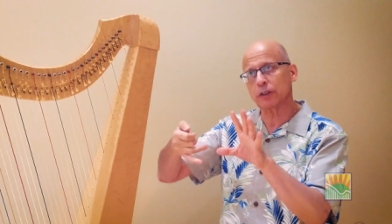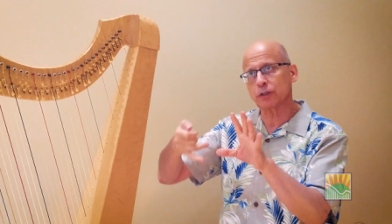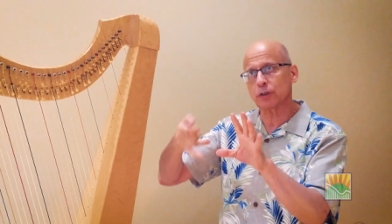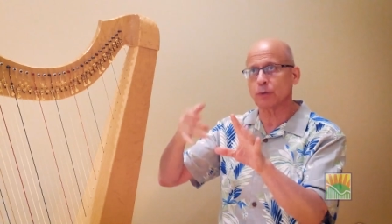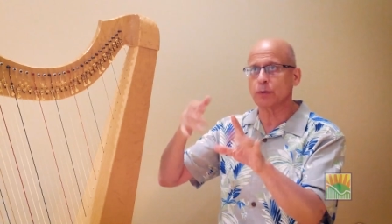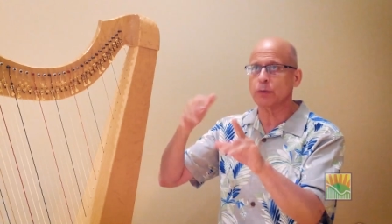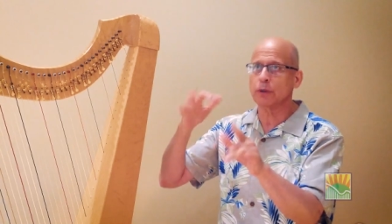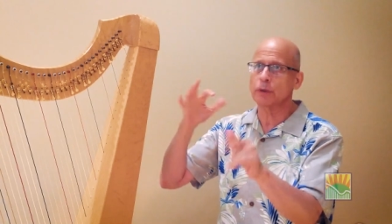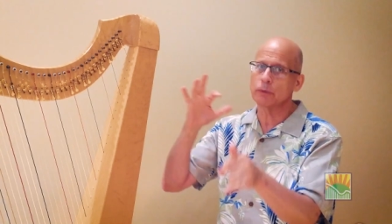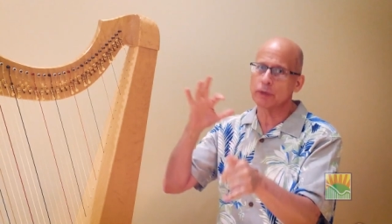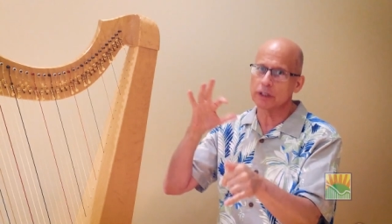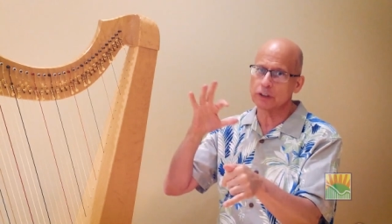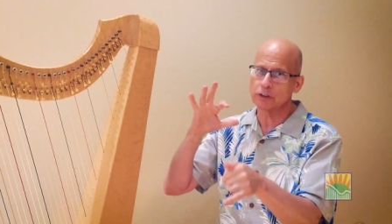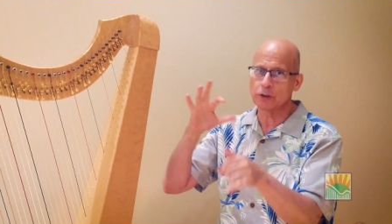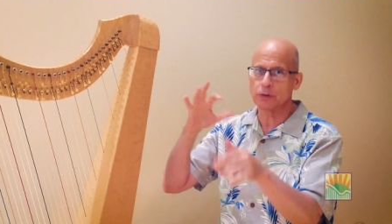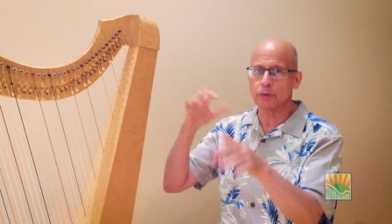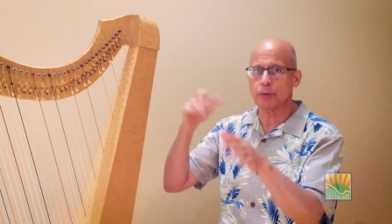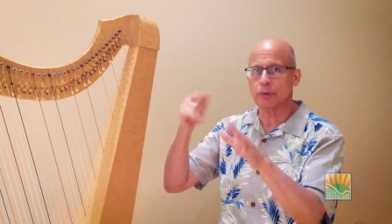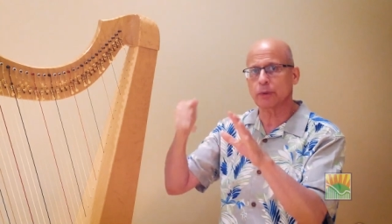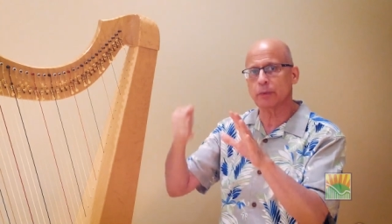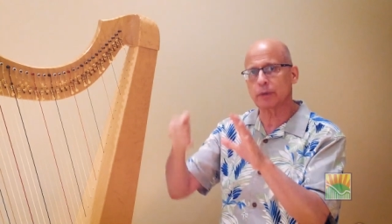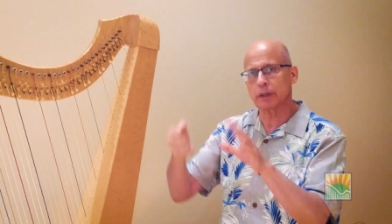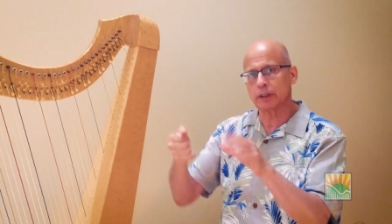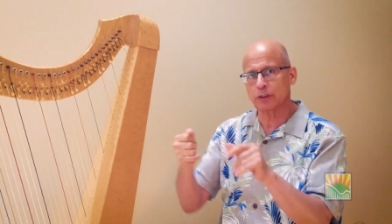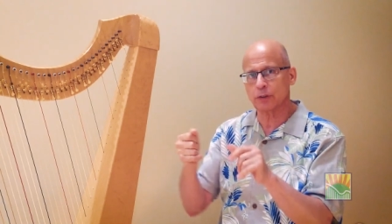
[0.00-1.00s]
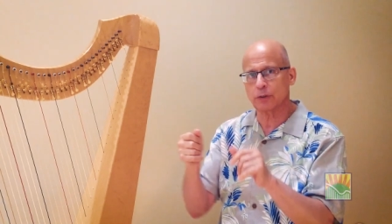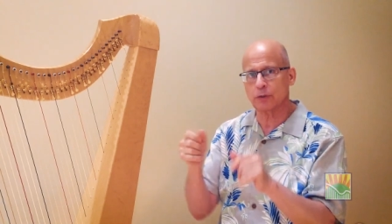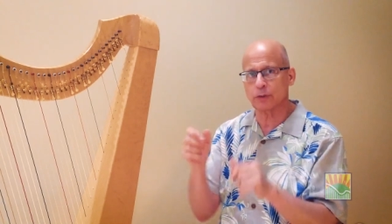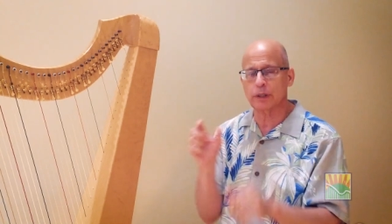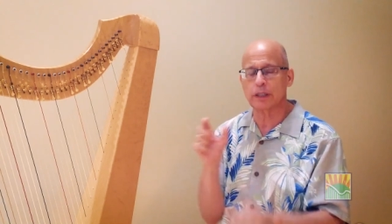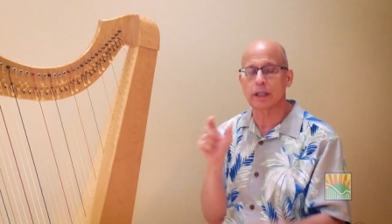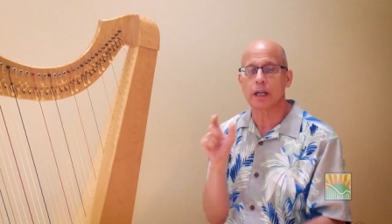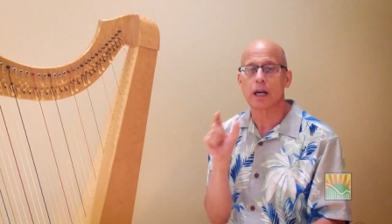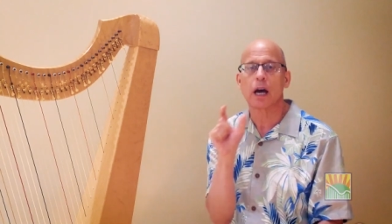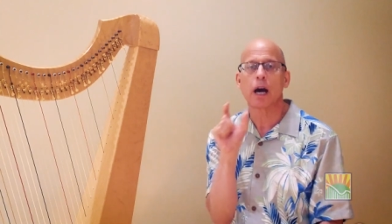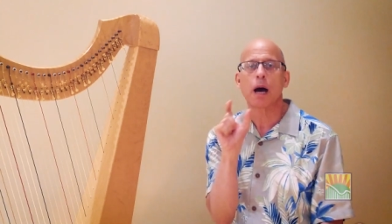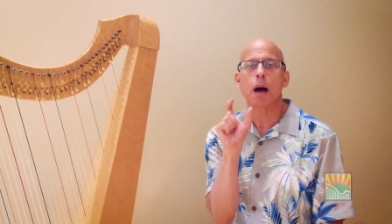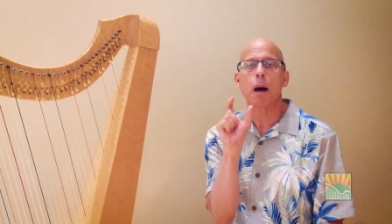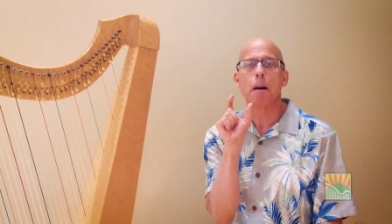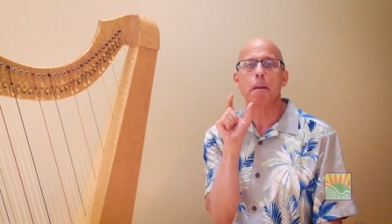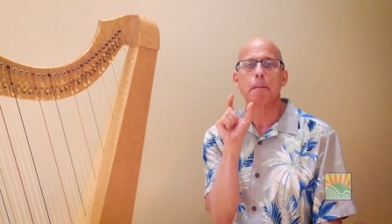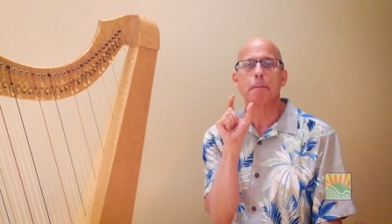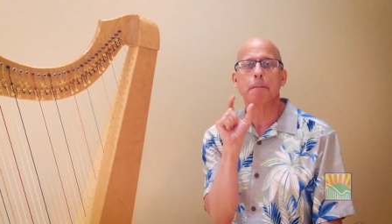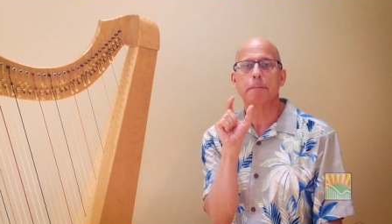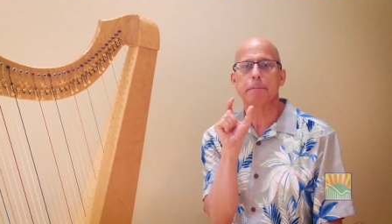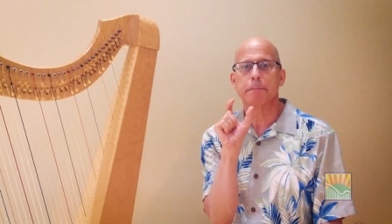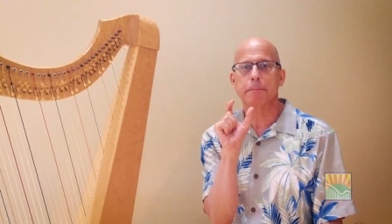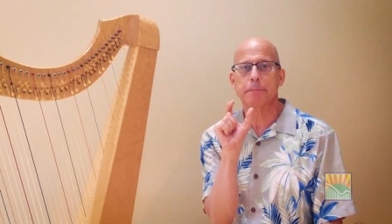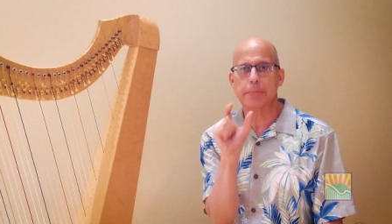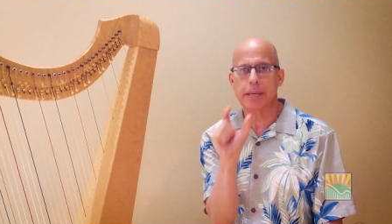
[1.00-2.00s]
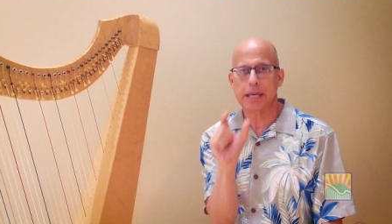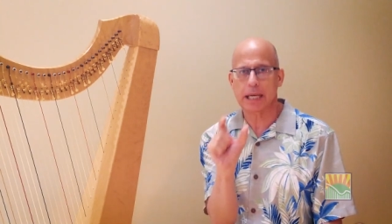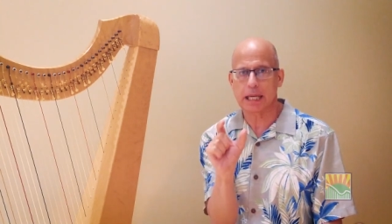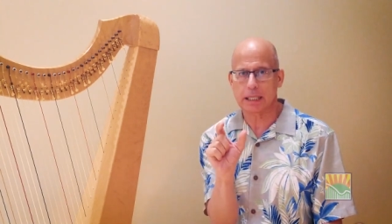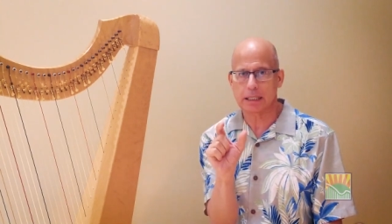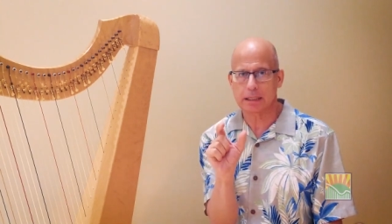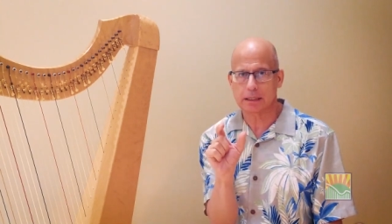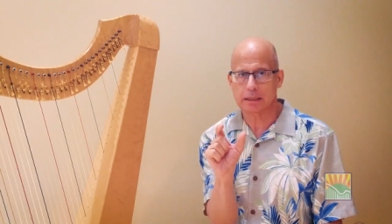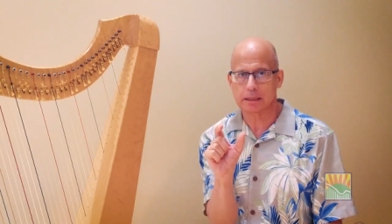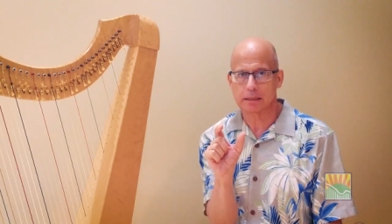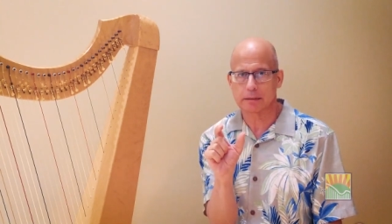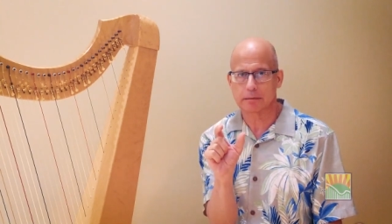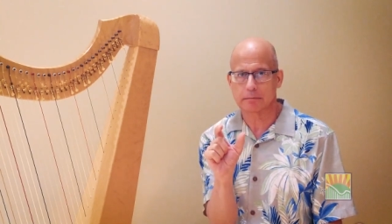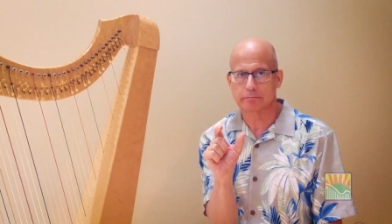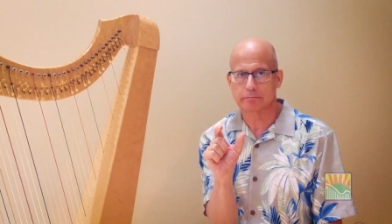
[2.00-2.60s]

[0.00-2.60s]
2, 3, 1, 2, 3, 1, 2, 3. But